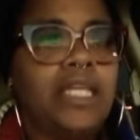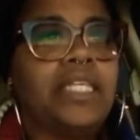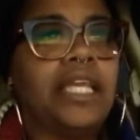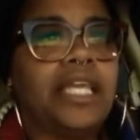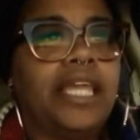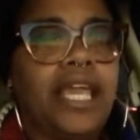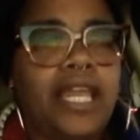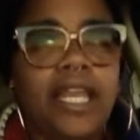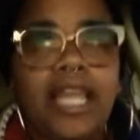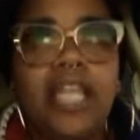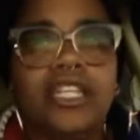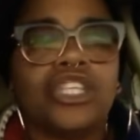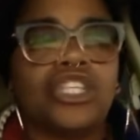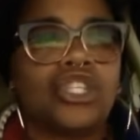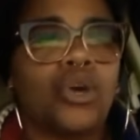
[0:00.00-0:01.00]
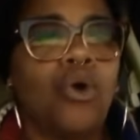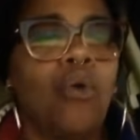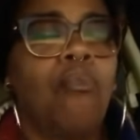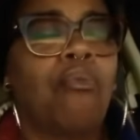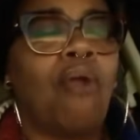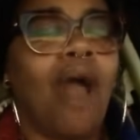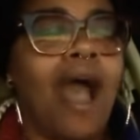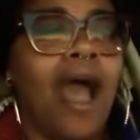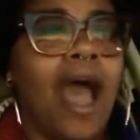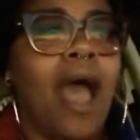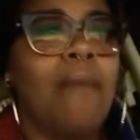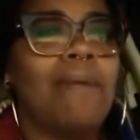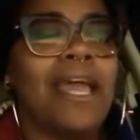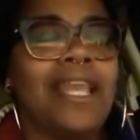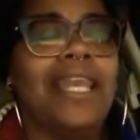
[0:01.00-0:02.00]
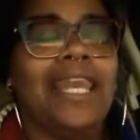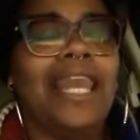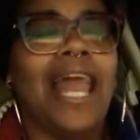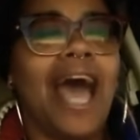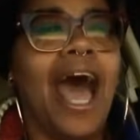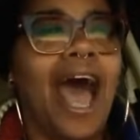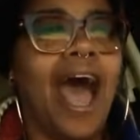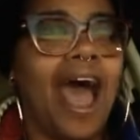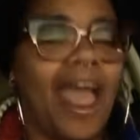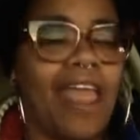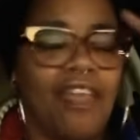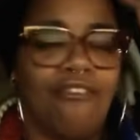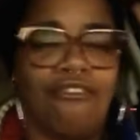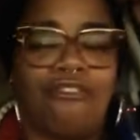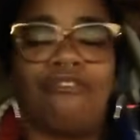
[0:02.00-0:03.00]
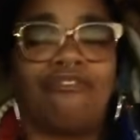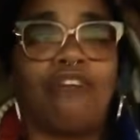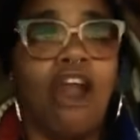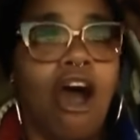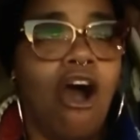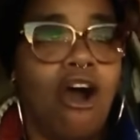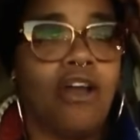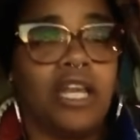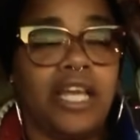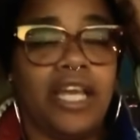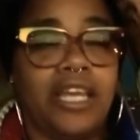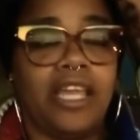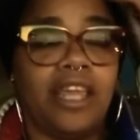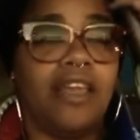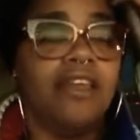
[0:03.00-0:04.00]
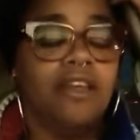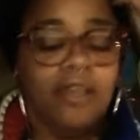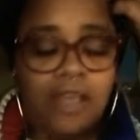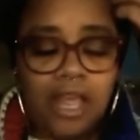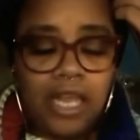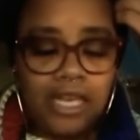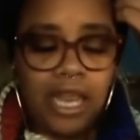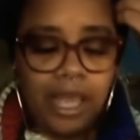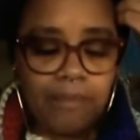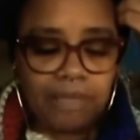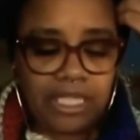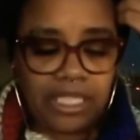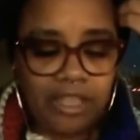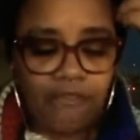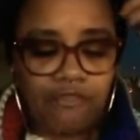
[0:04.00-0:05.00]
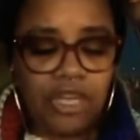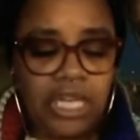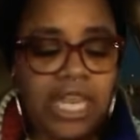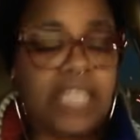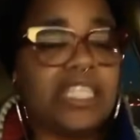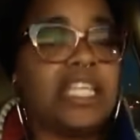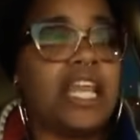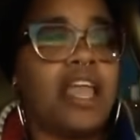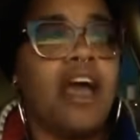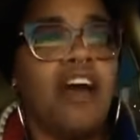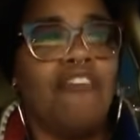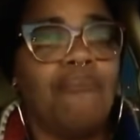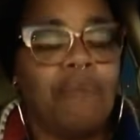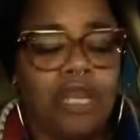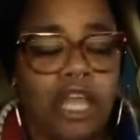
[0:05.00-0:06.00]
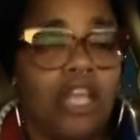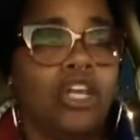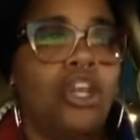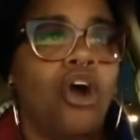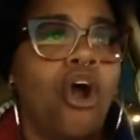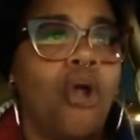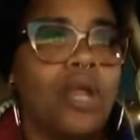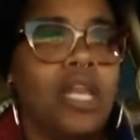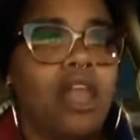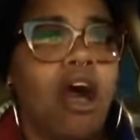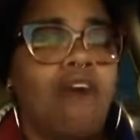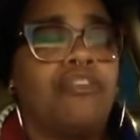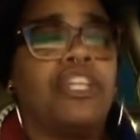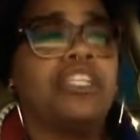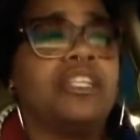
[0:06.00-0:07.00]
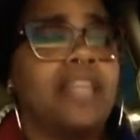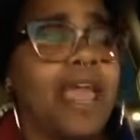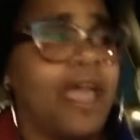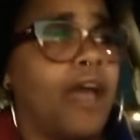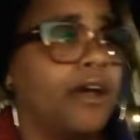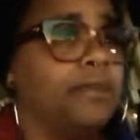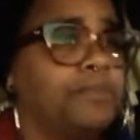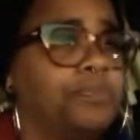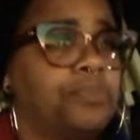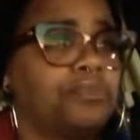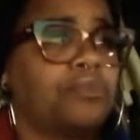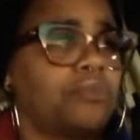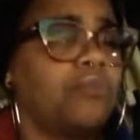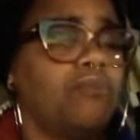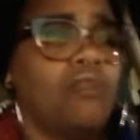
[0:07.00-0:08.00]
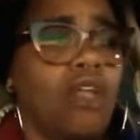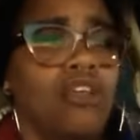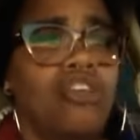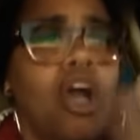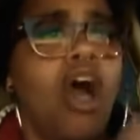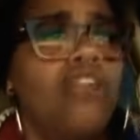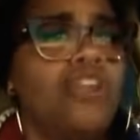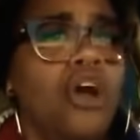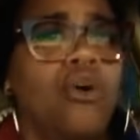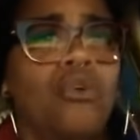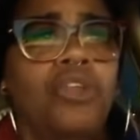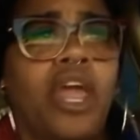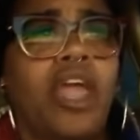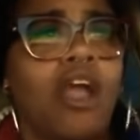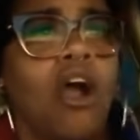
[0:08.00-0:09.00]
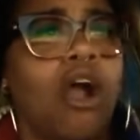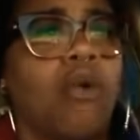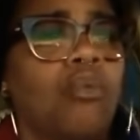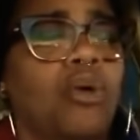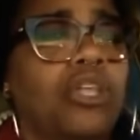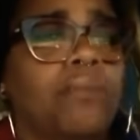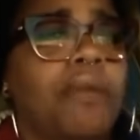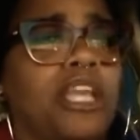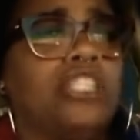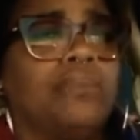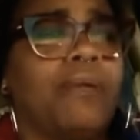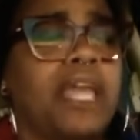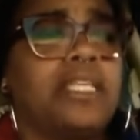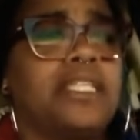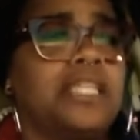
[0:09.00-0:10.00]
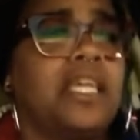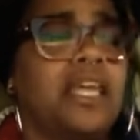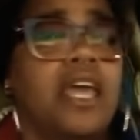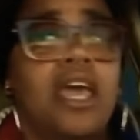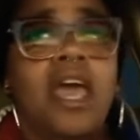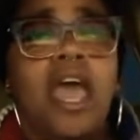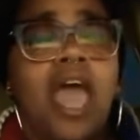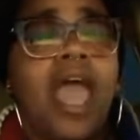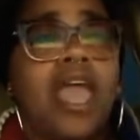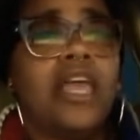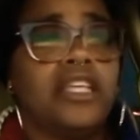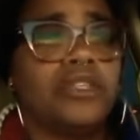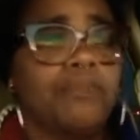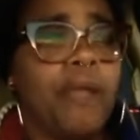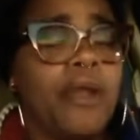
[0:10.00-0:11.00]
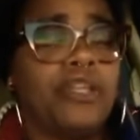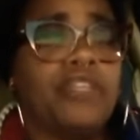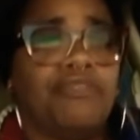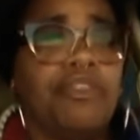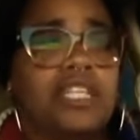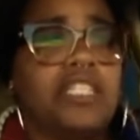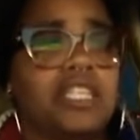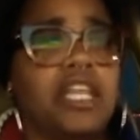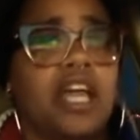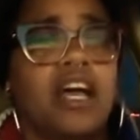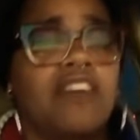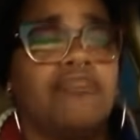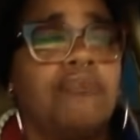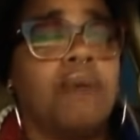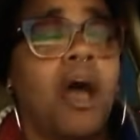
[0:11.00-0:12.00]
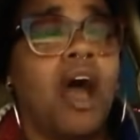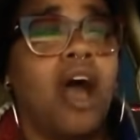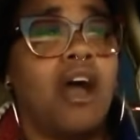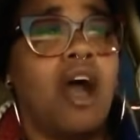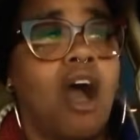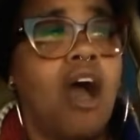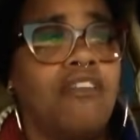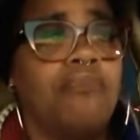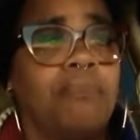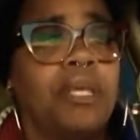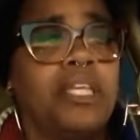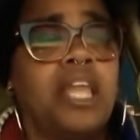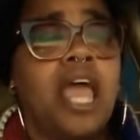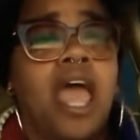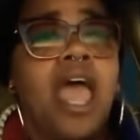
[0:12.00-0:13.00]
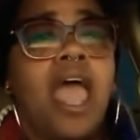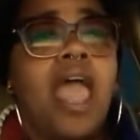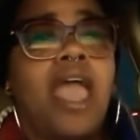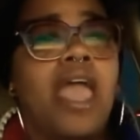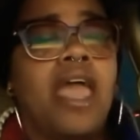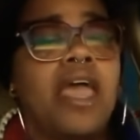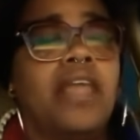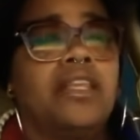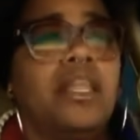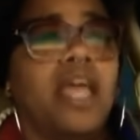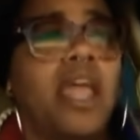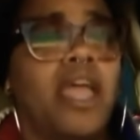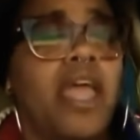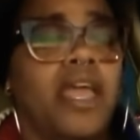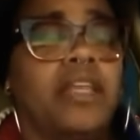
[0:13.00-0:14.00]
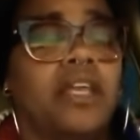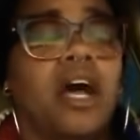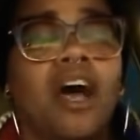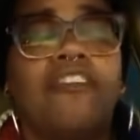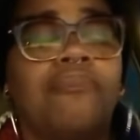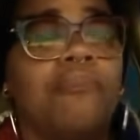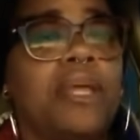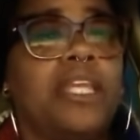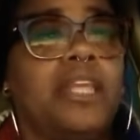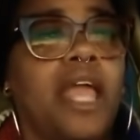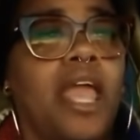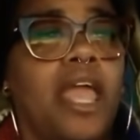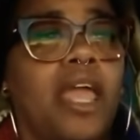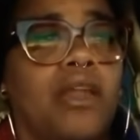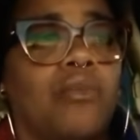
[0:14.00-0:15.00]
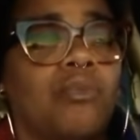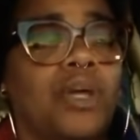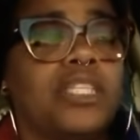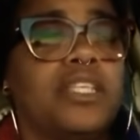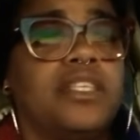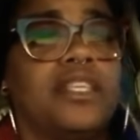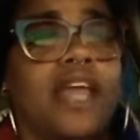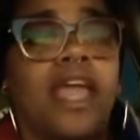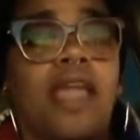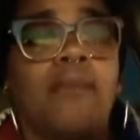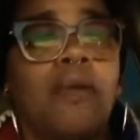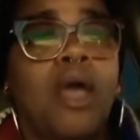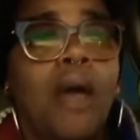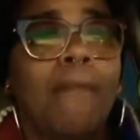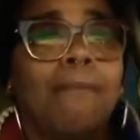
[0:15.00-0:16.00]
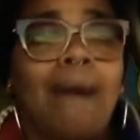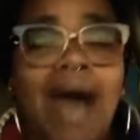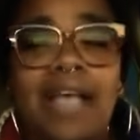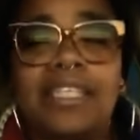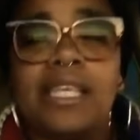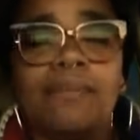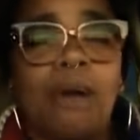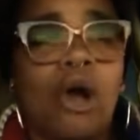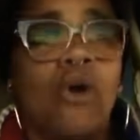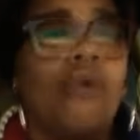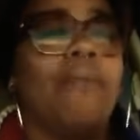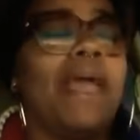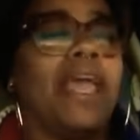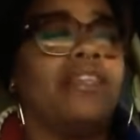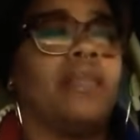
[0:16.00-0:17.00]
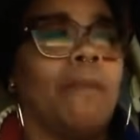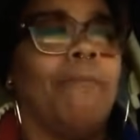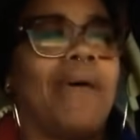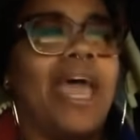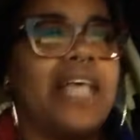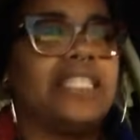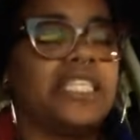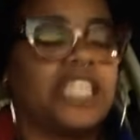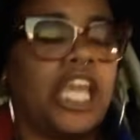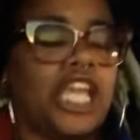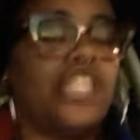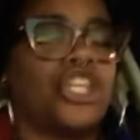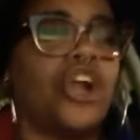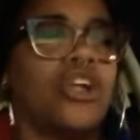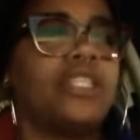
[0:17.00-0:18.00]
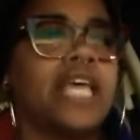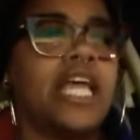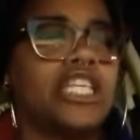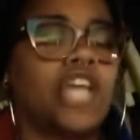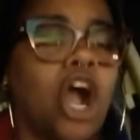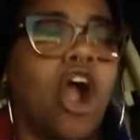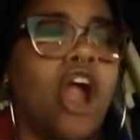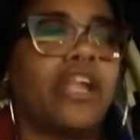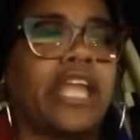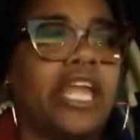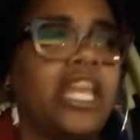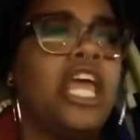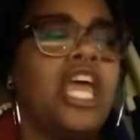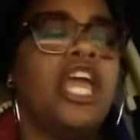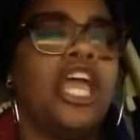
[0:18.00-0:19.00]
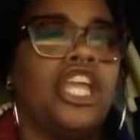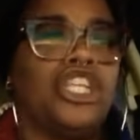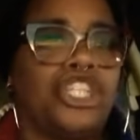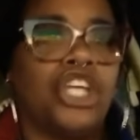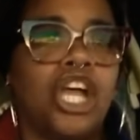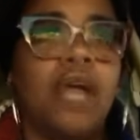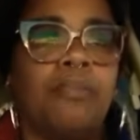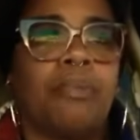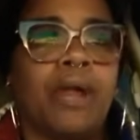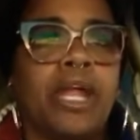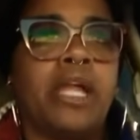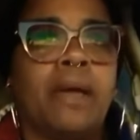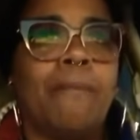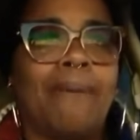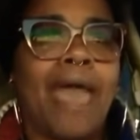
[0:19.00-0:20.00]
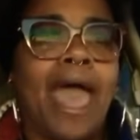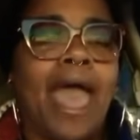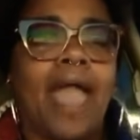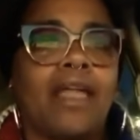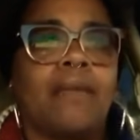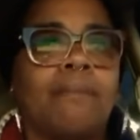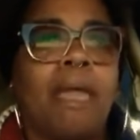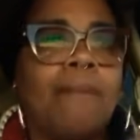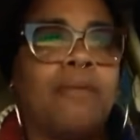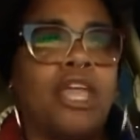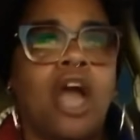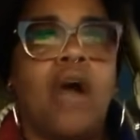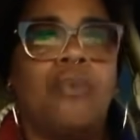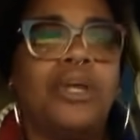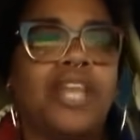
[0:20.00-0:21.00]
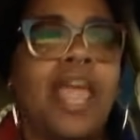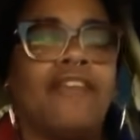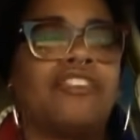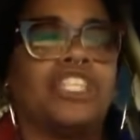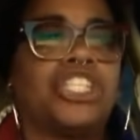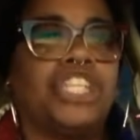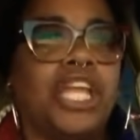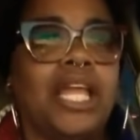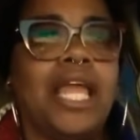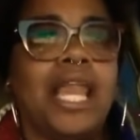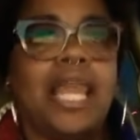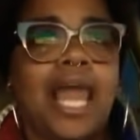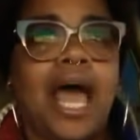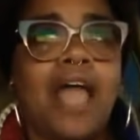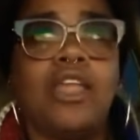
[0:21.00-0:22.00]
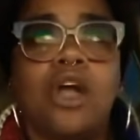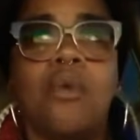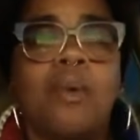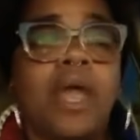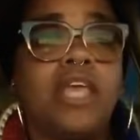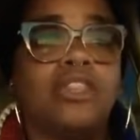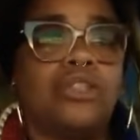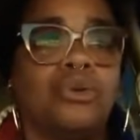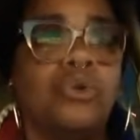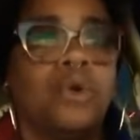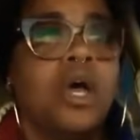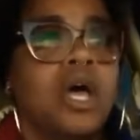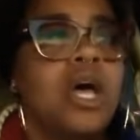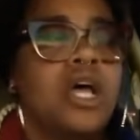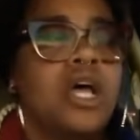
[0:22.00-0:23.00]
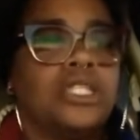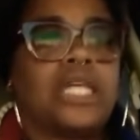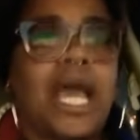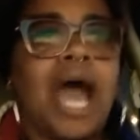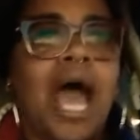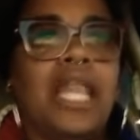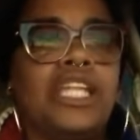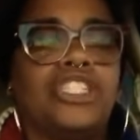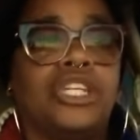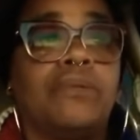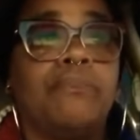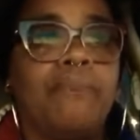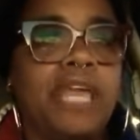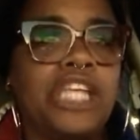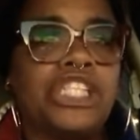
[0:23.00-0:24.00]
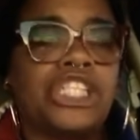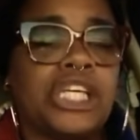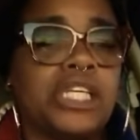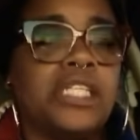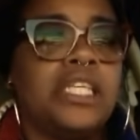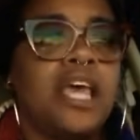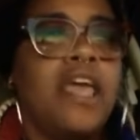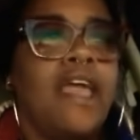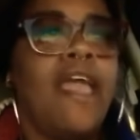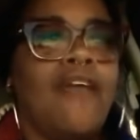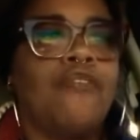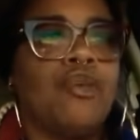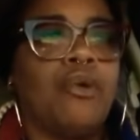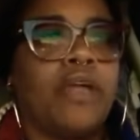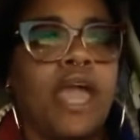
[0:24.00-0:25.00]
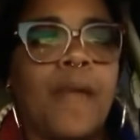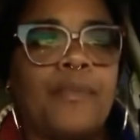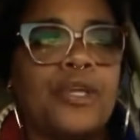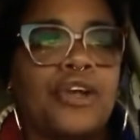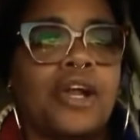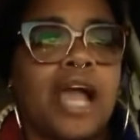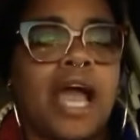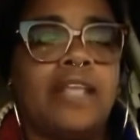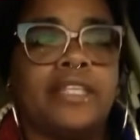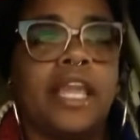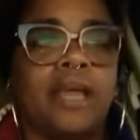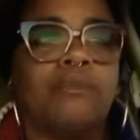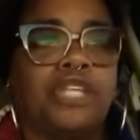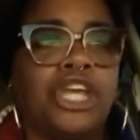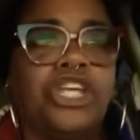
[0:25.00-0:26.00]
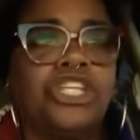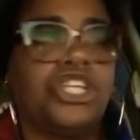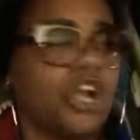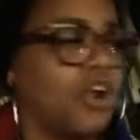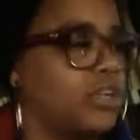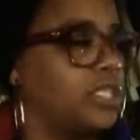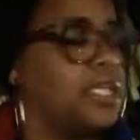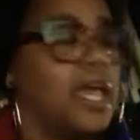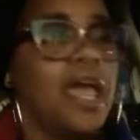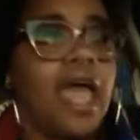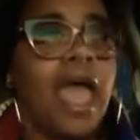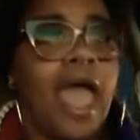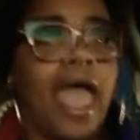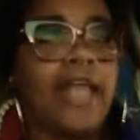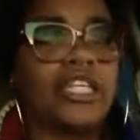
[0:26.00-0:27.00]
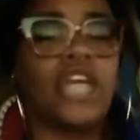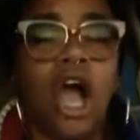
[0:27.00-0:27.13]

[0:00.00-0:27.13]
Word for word: To get into school, bribe and lie and fraud, honey. Let me see. Felicity Huffman and Lori Loughlin's now. Y'all know who they are. William H. Macy is married to Felicity Huff, Hoffman and and Huffman and what's his name Massimo who made the best t-shirts at Target he should bring them back maybe y'all wouldn't have to cheat and lie your way through college admissions if you kept your goddamn t-shirts at